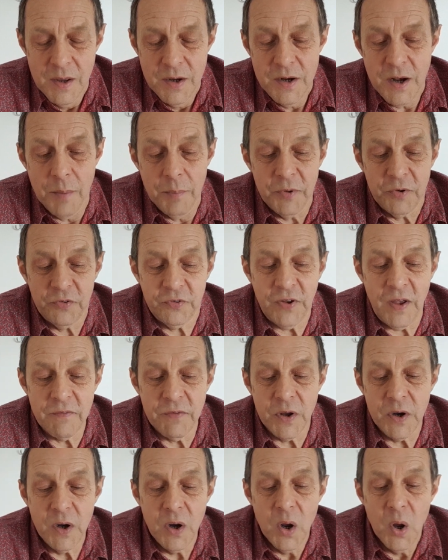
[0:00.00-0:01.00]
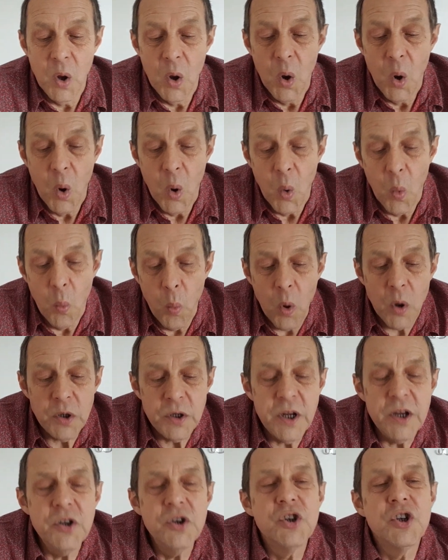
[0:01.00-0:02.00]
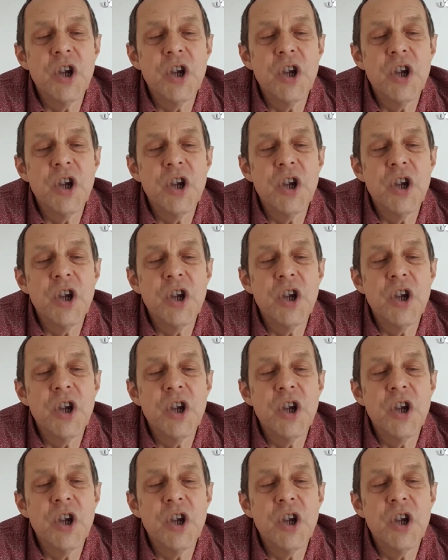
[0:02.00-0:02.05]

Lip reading: Number 7, what did